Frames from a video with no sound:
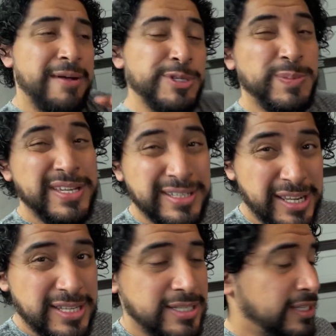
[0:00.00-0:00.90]
I was being
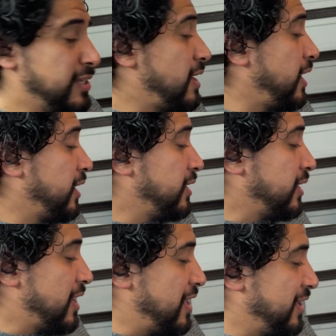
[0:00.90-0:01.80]
lazy
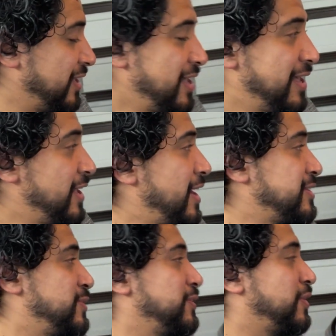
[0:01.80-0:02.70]
and I
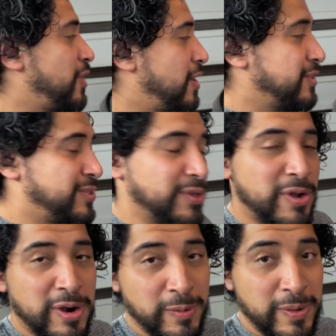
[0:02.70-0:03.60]
took the car to the car